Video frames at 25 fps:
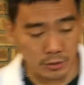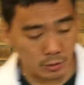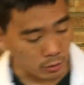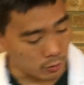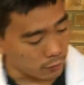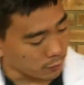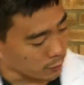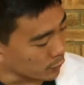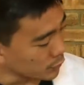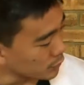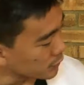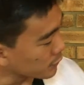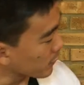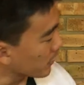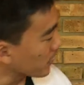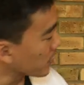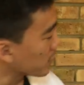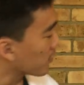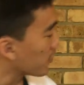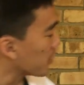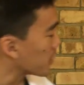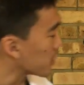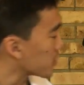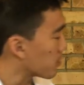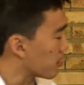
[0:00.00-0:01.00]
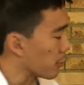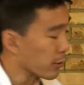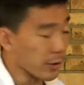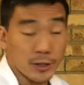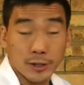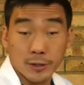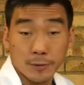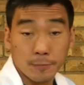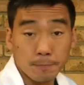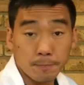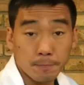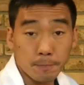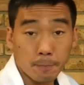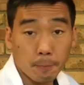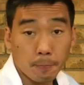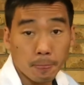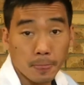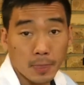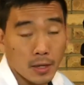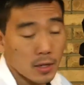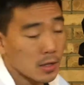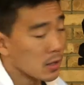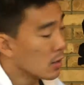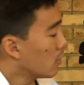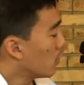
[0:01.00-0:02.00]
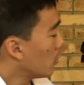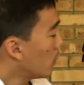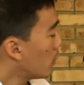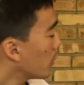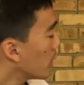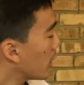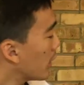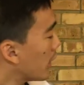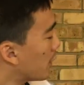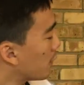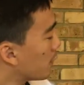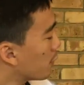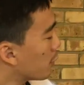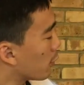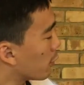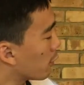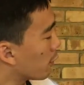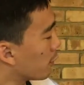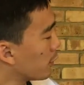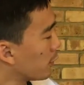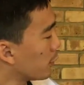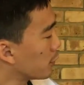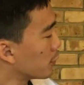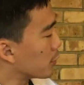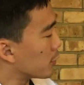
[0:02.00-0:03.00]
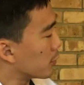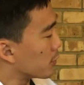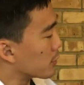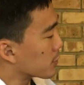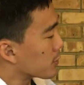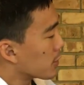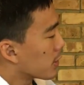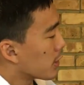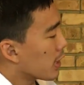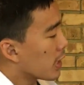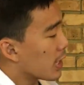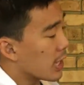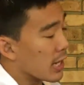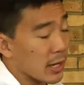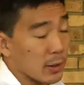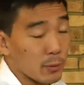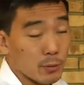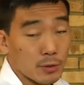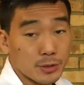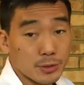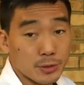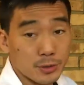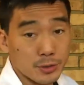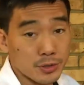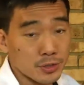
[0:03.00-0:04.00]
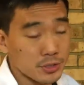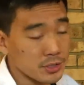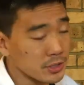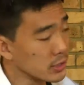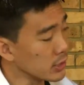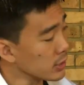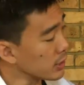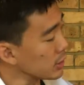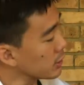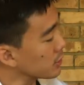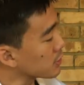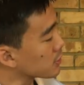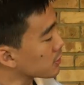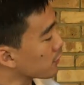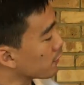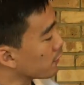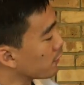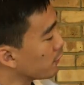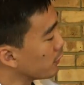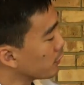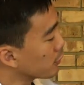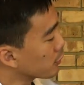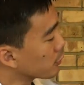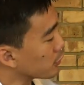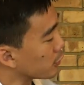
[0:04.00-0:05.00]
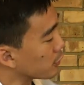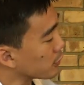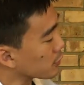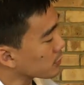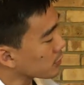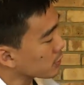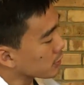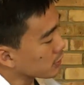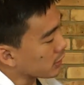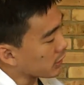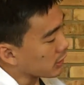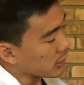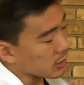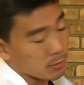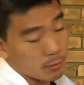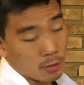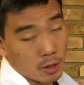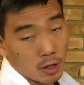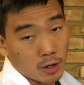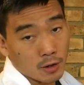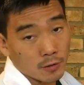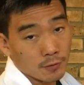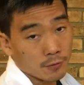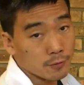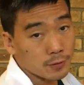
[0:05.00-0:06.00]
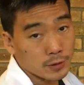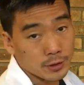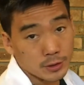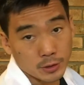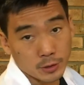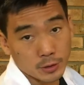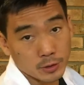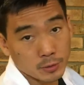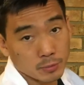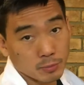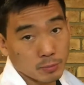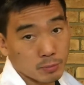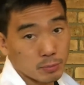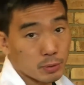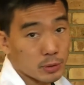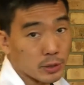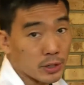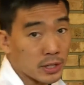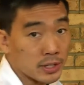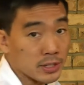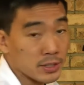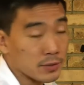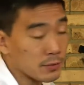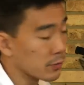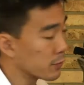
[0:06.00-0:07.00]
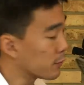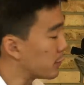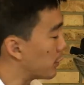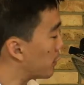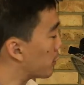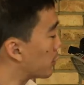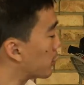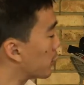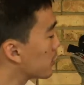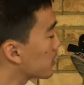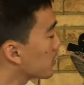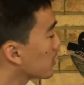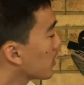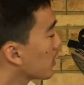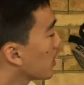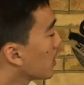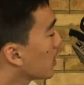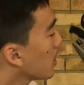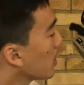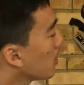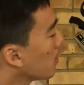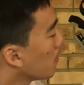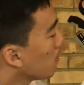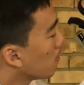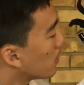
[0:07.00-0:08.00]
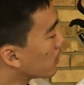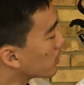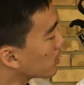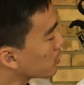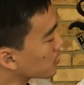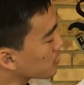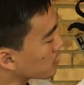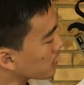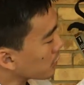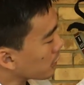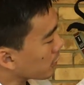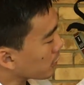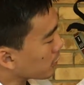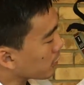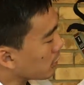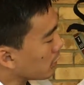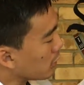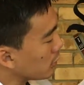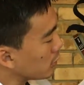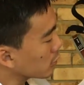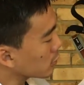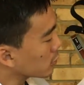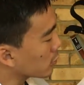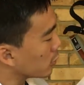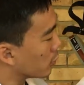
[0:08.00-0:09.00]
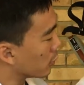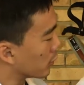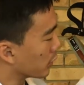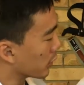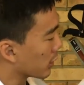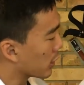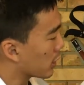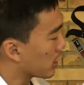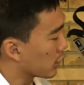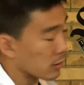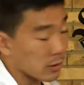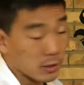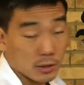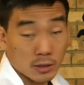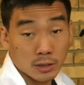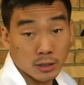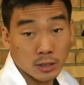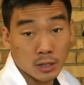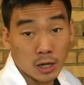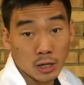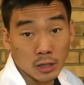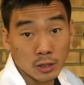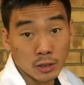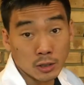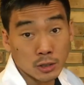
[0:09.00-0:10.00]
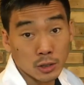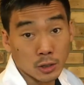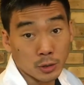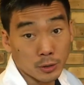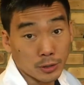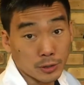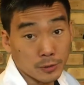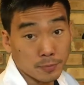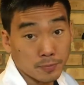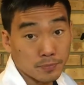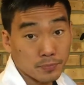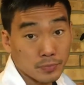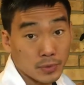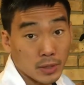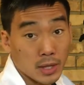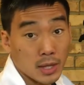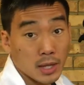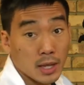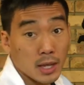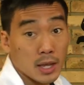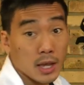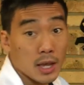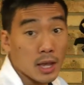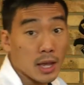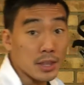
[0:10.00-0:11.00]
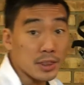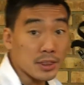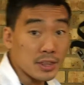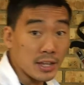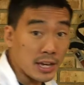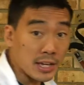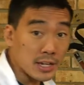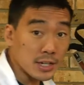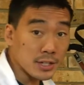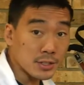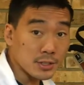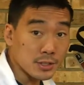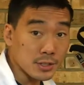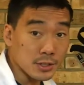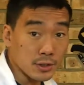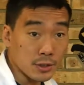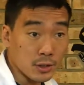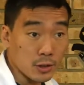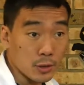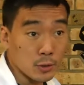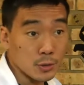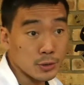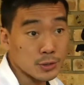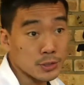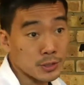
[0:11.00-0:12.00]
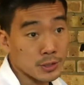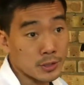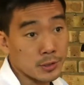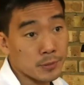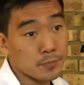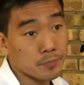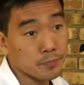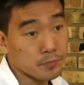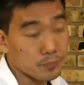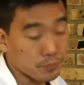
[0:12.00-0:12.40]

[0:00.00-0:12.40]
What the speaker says: our full-face respirator, what we have here are filters. And what you'll see is the filters, they come off and you can put on different filters, but you'll see they're color-coded. And that is an OSHA